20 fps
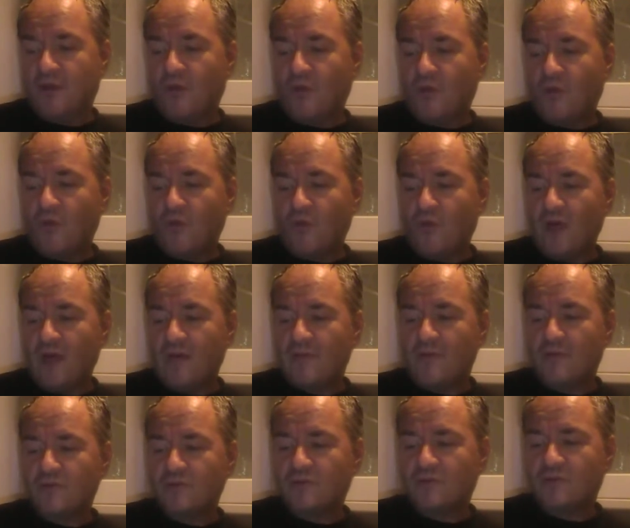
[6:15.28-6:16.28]
All our
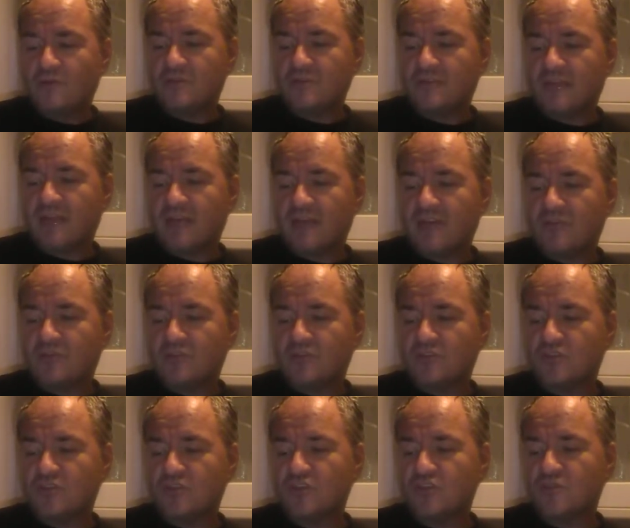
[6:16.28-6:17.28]
bottled ales are
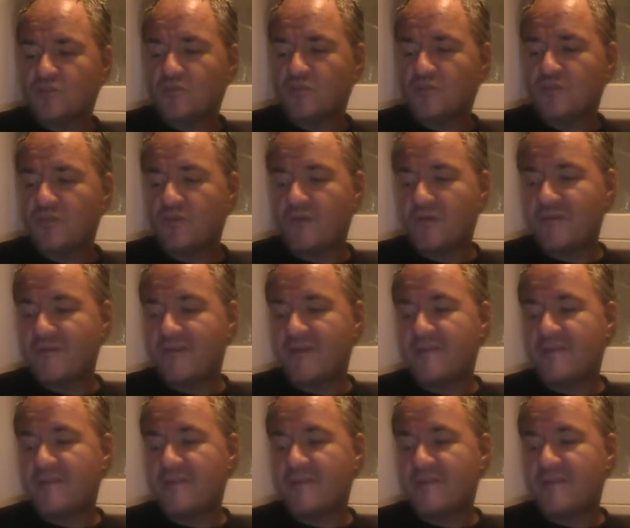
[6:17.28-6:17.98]
suitable for